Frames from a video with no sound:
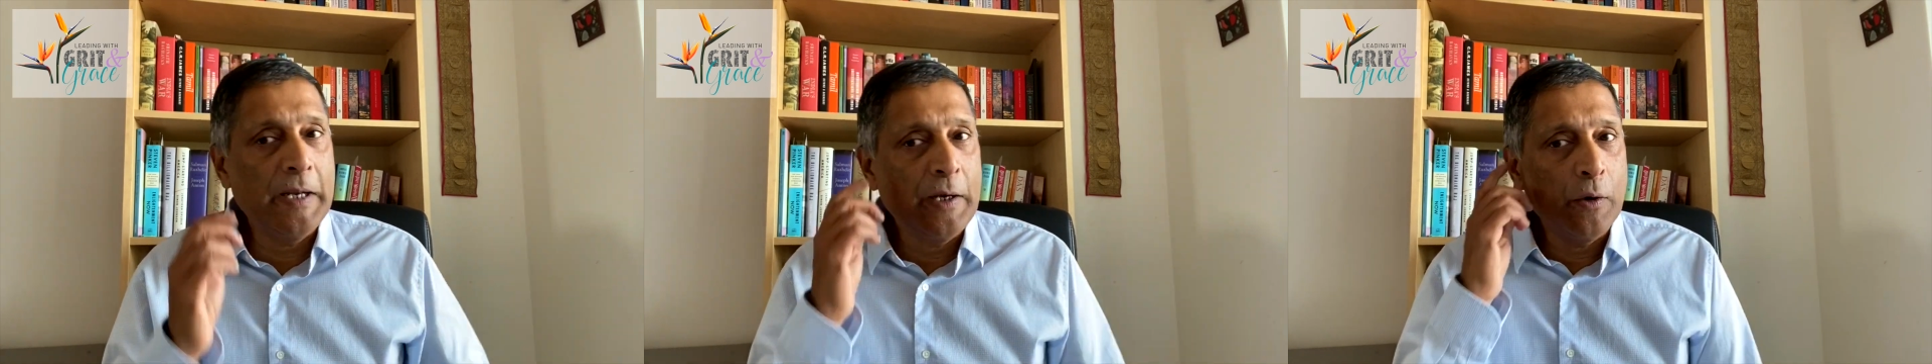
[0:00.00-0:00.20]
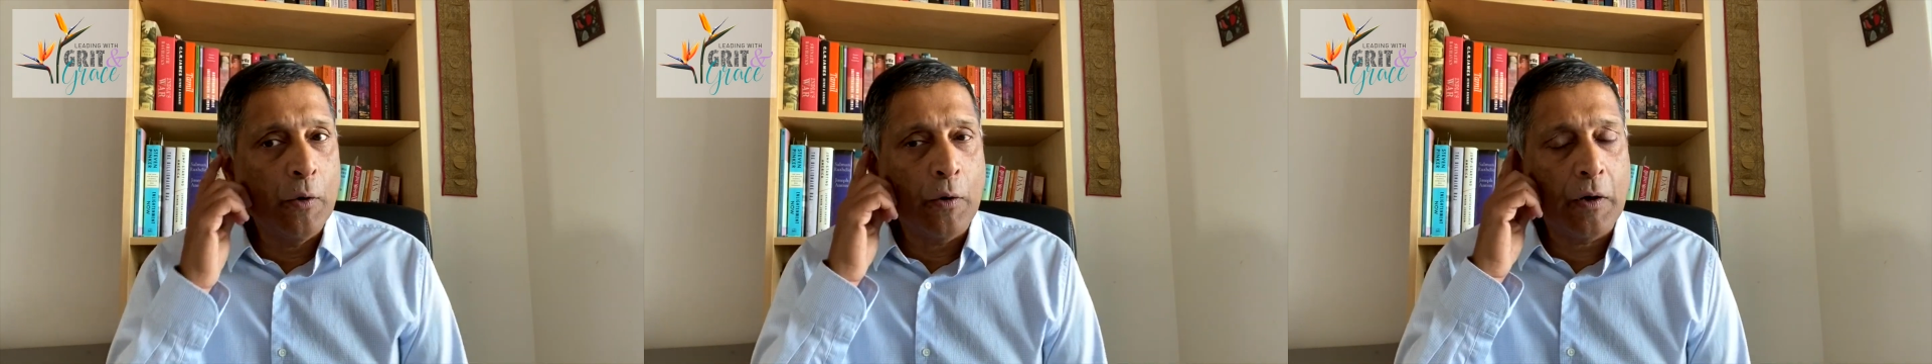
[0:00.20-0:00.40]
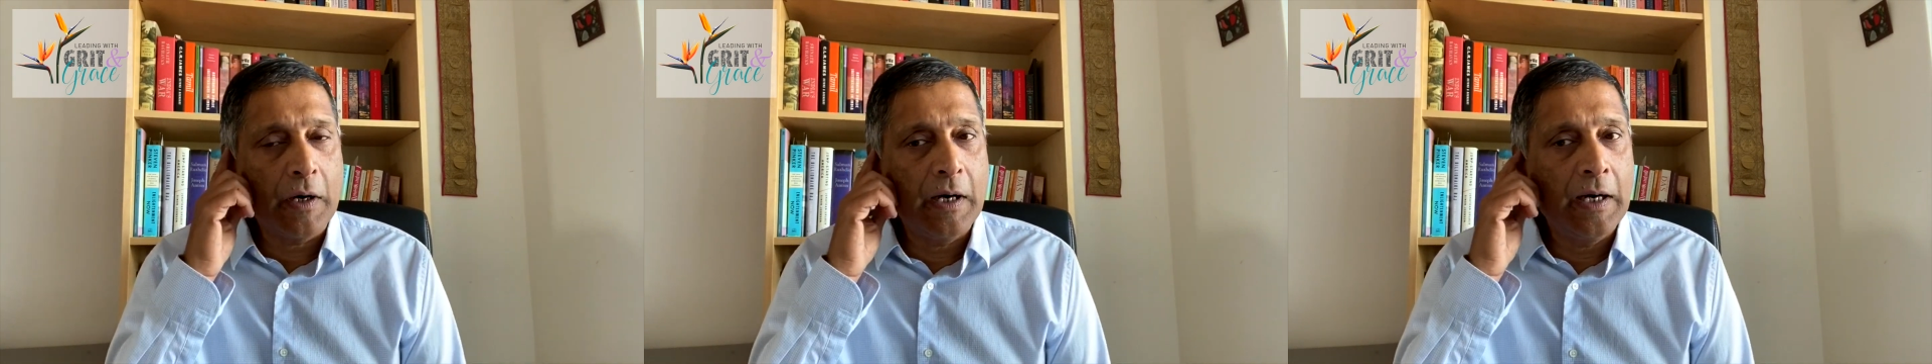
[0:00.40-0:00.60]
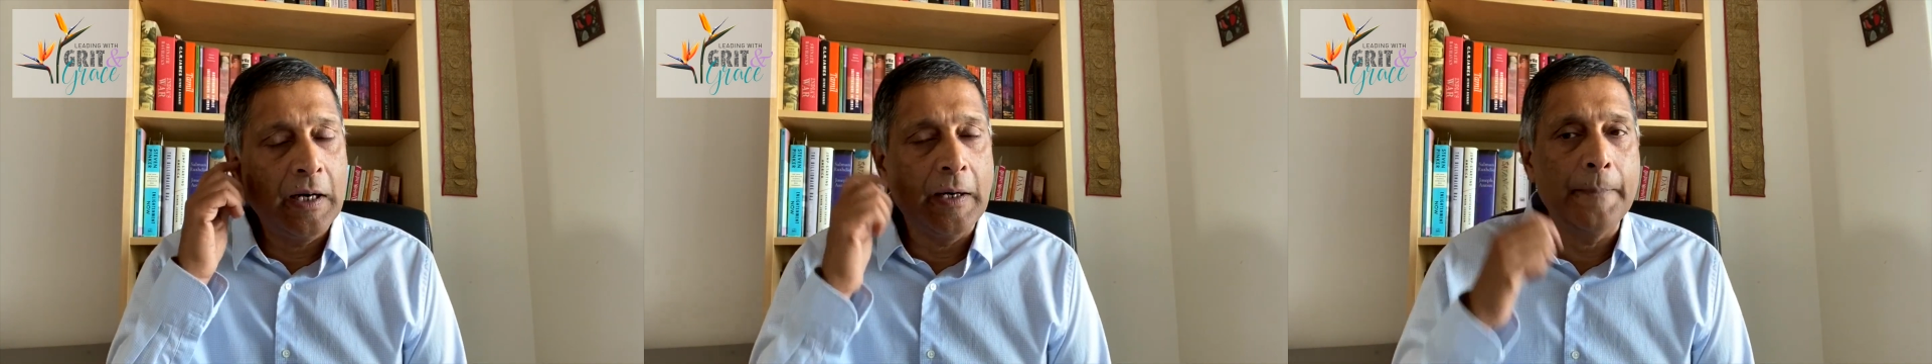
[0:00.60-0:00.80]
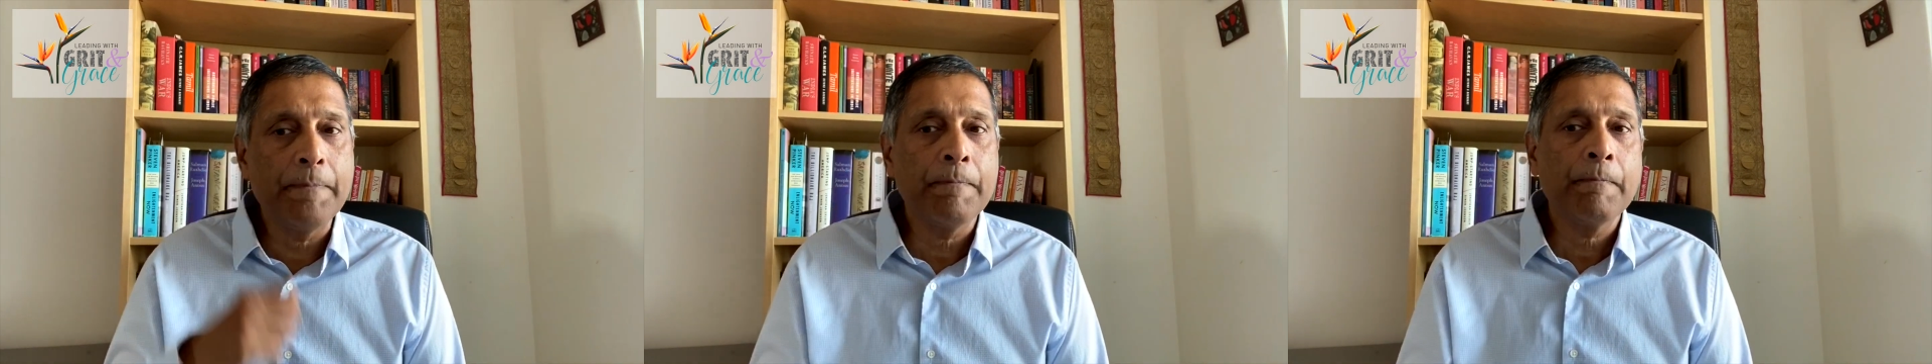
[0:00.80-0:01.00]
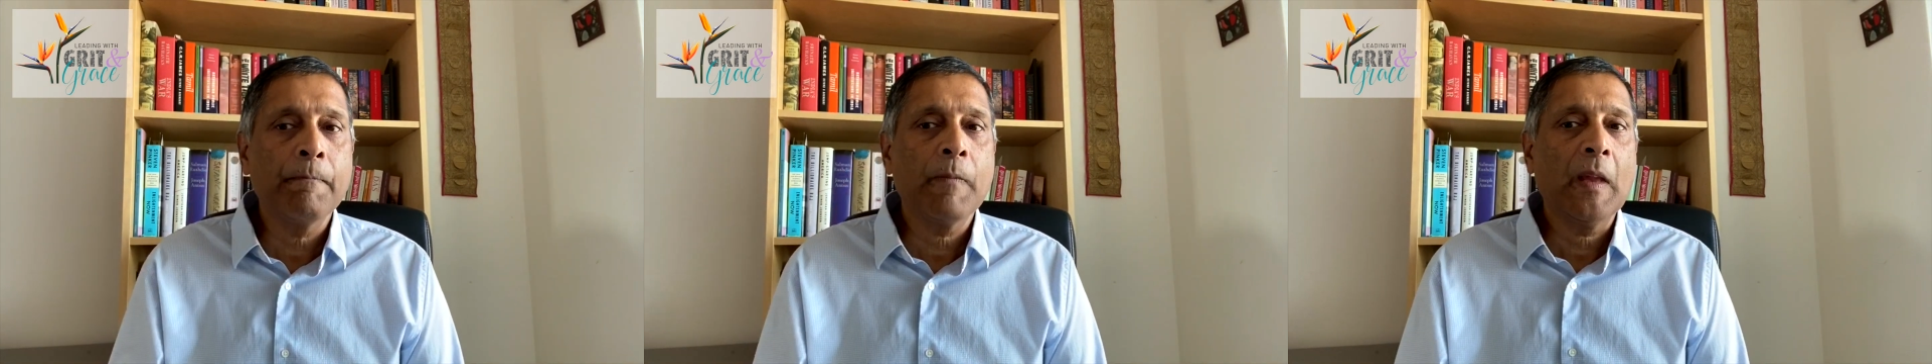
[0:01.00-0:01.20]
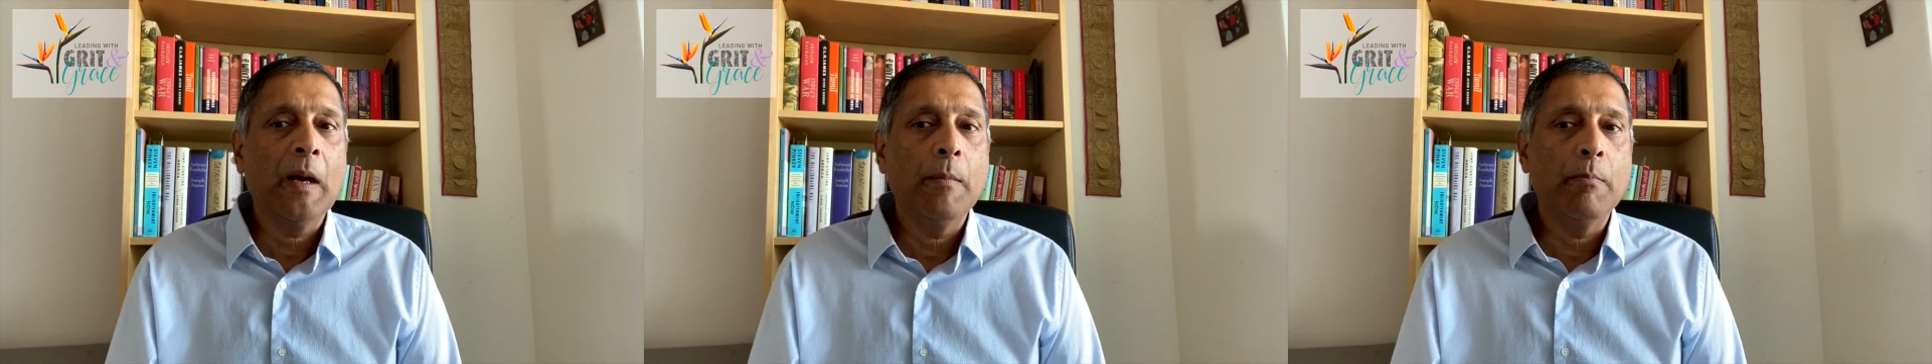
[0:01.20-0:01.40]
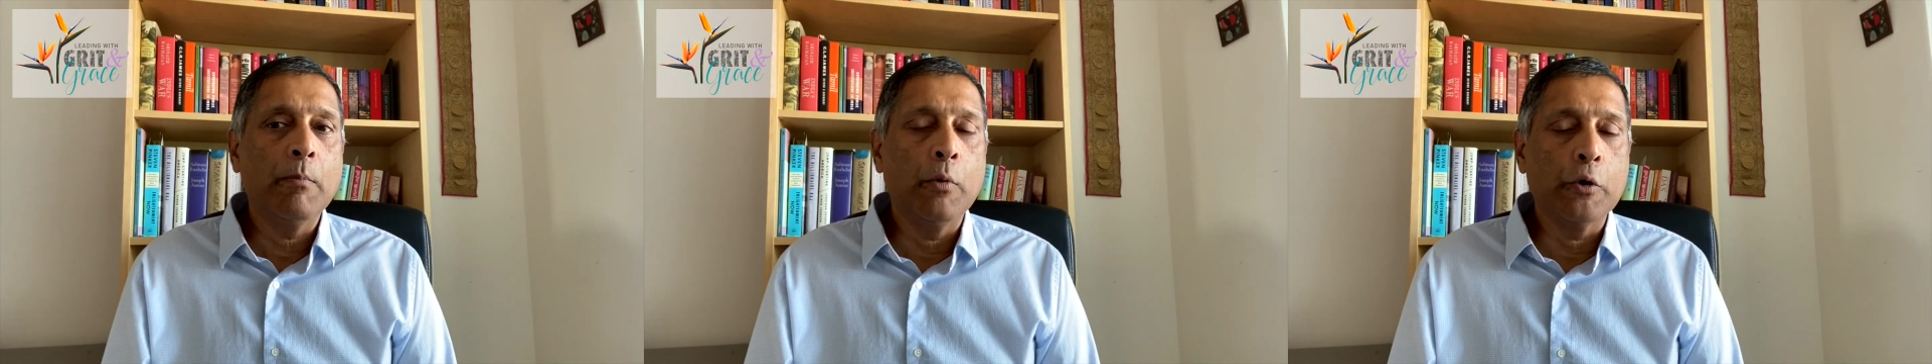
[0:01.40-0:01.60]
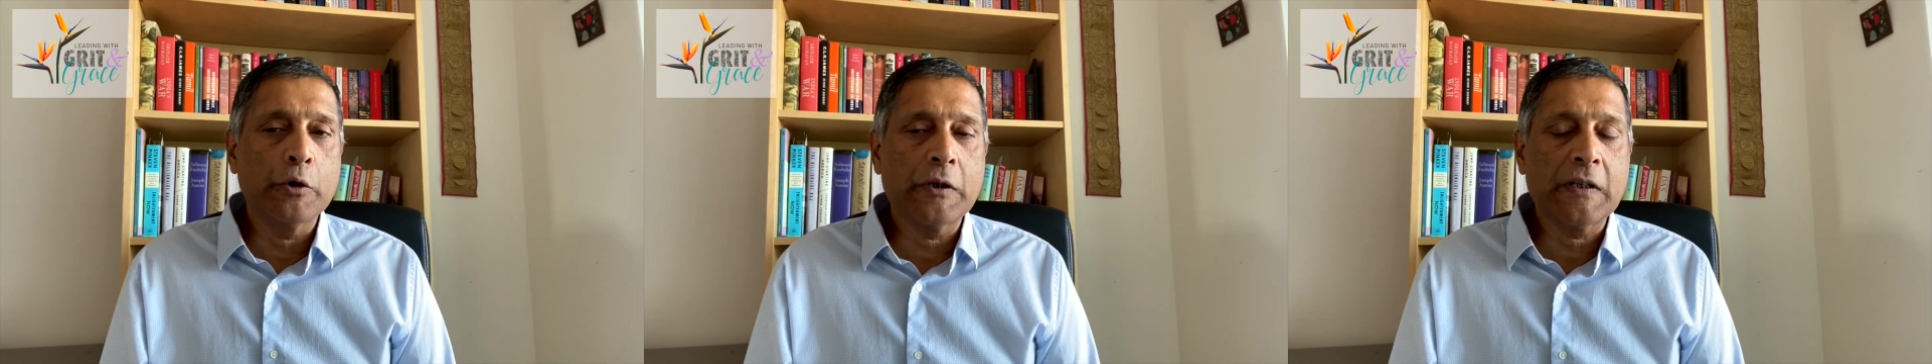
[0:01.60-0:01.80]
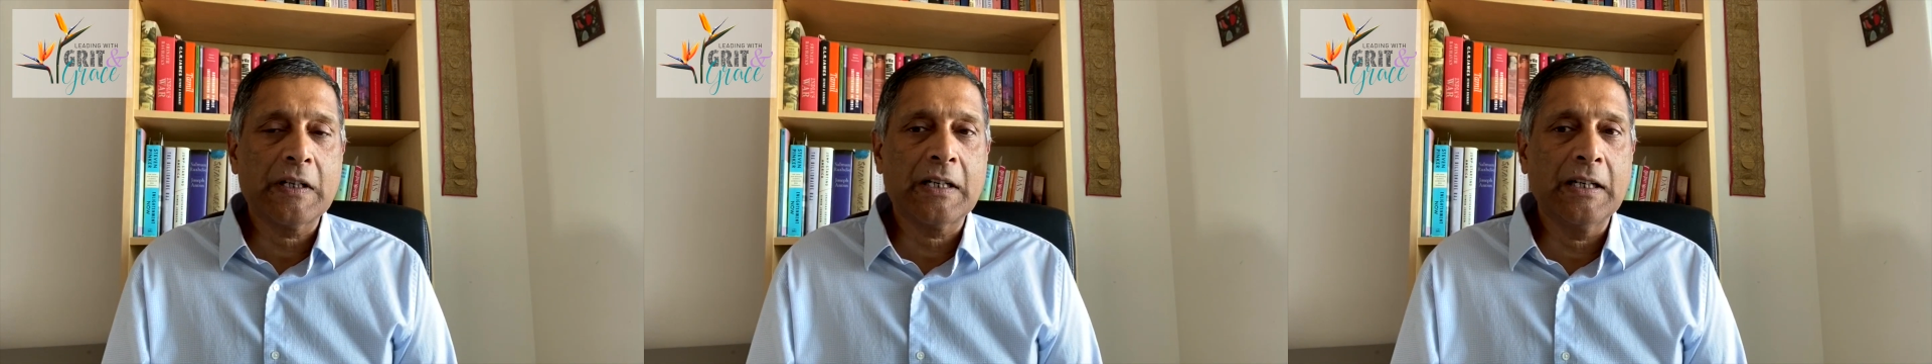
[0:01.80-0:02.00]
your
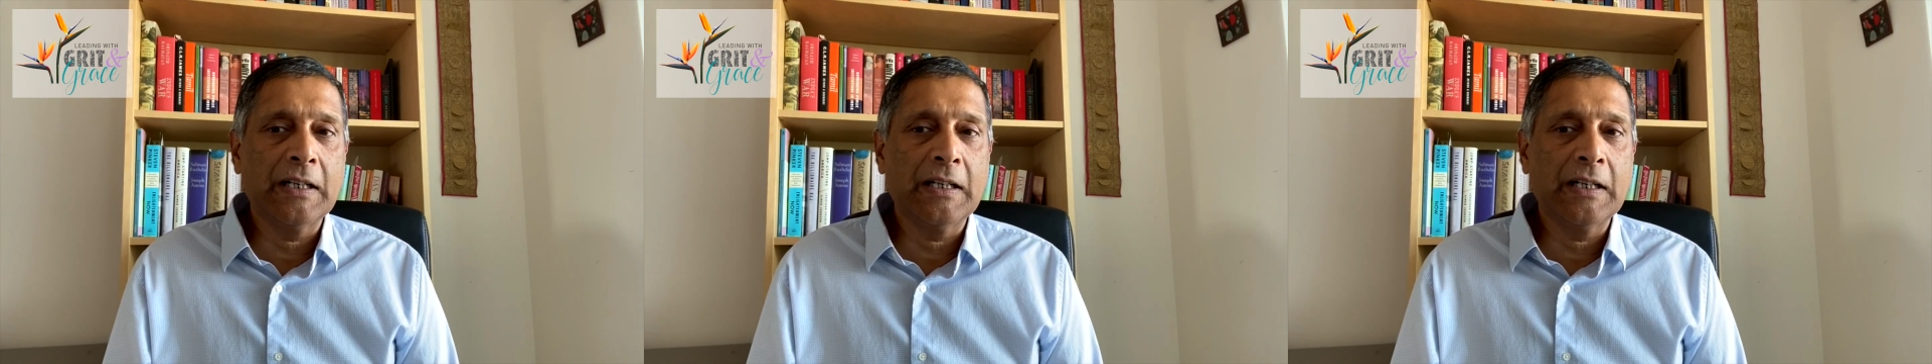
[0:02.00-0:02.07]
most